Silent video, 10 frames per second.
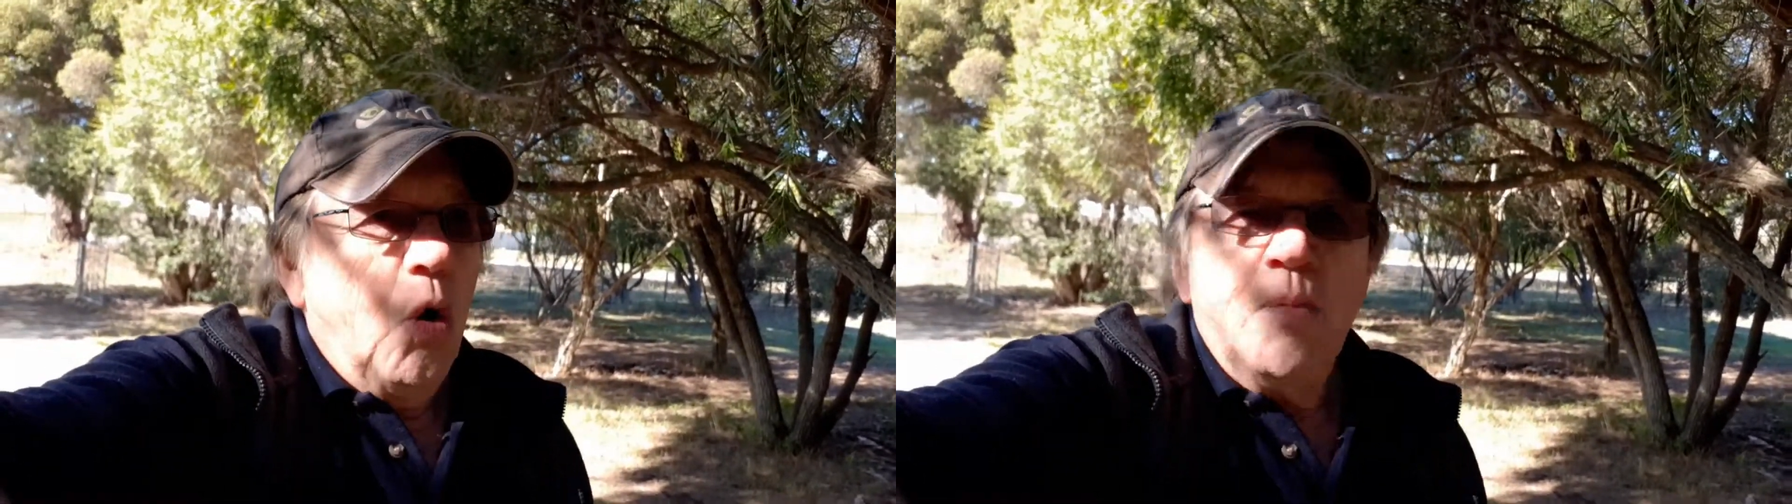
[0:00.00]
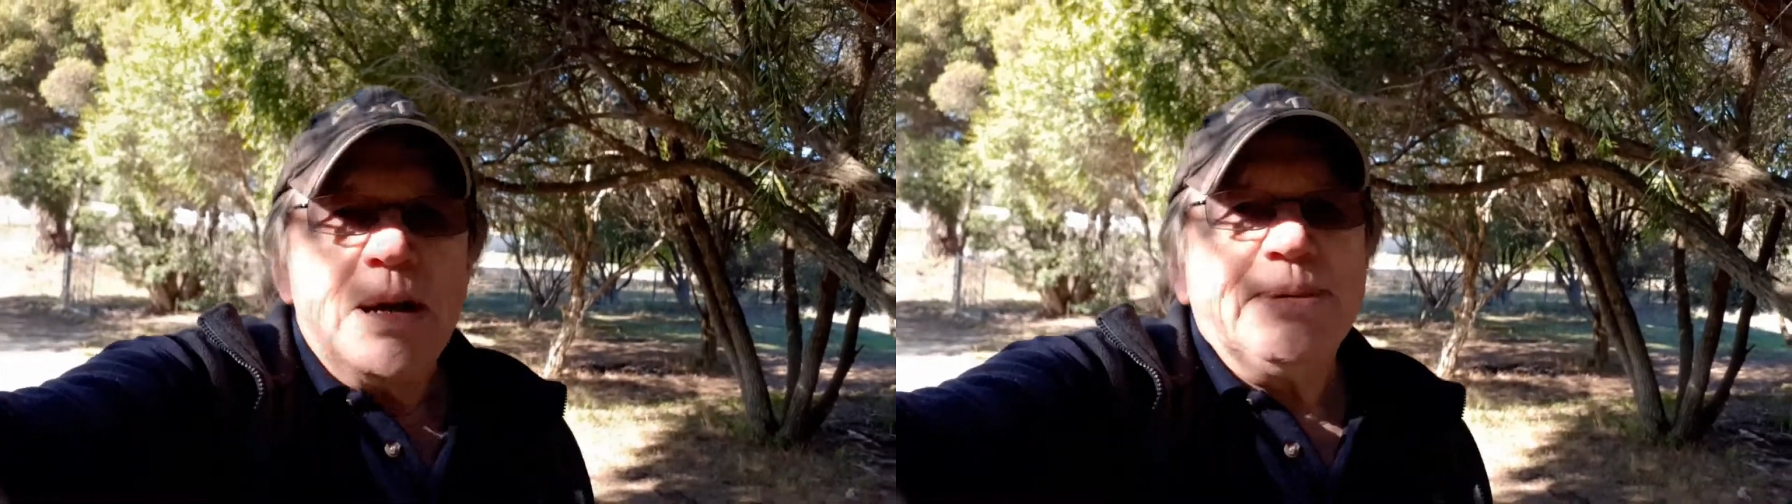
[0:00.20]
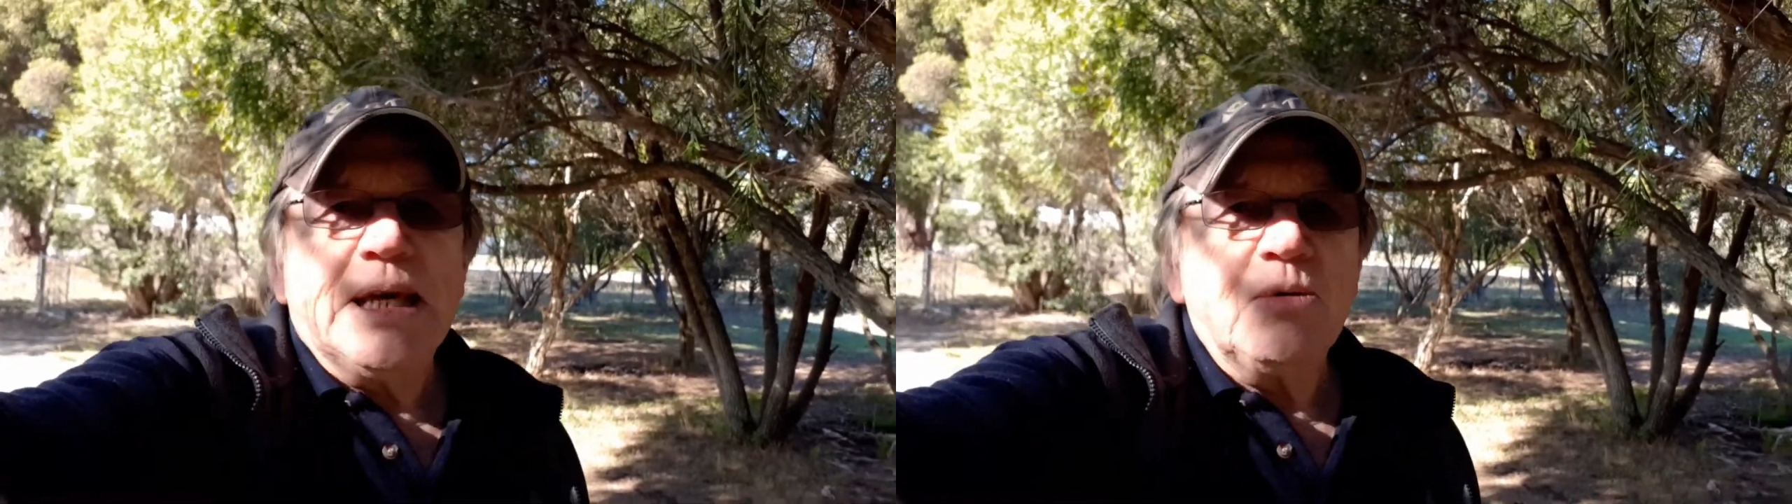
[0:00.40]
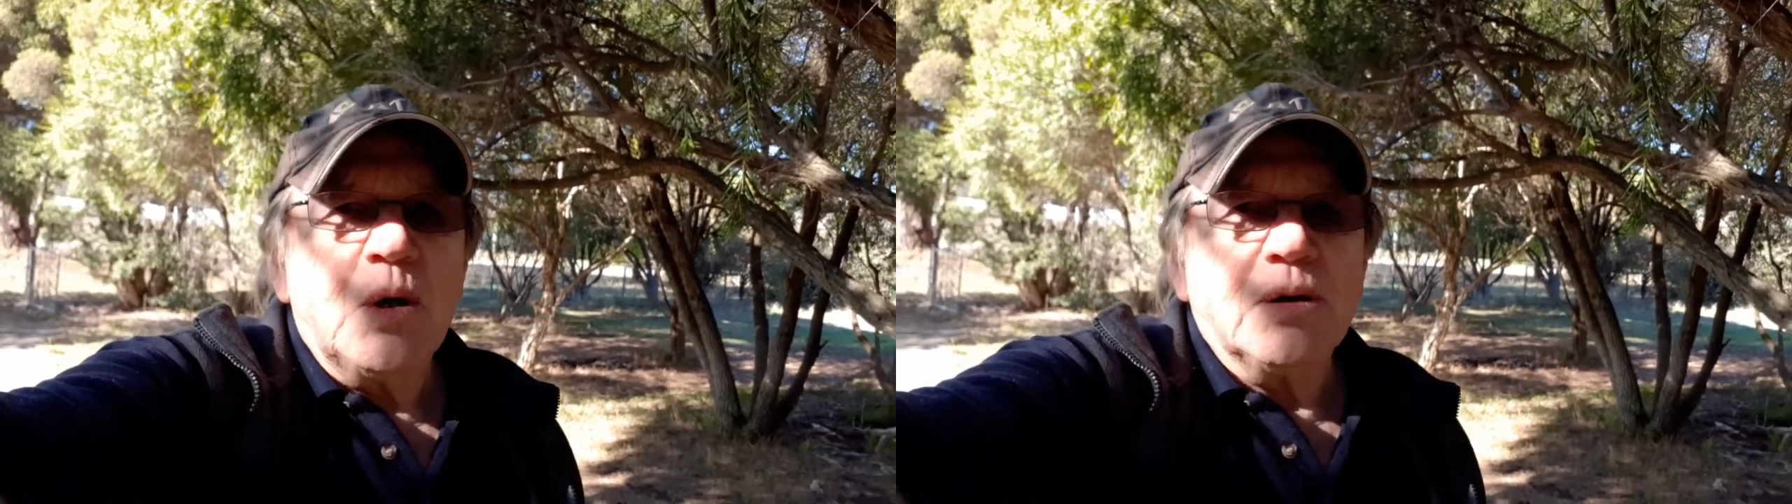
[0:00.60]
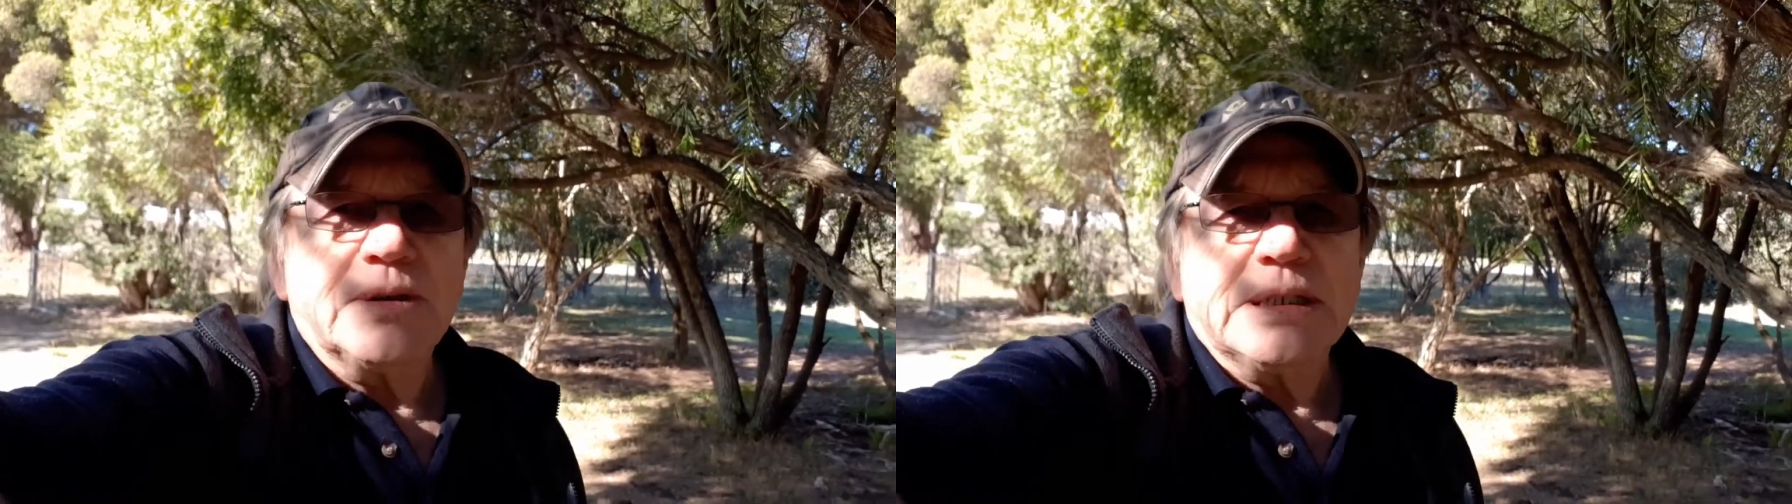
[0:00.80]
maybe they
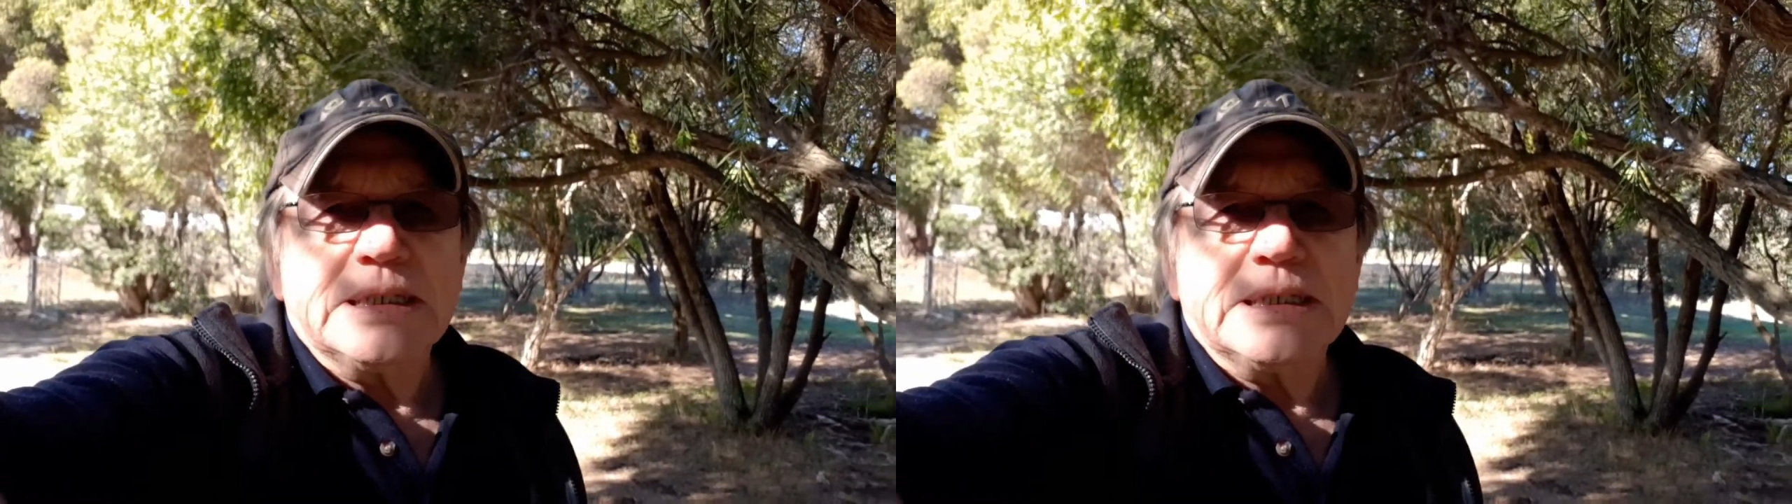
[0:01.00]
won't.